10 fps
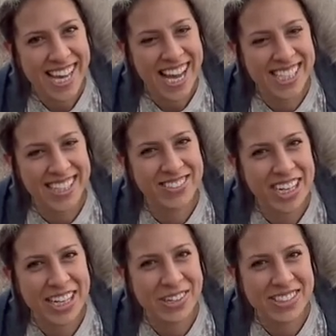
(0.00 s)
Yeah. I'm
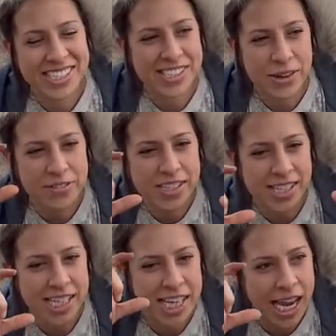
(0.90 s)
trying to hold. So if you
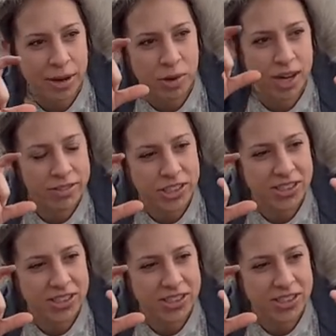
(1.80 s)
see the camera ever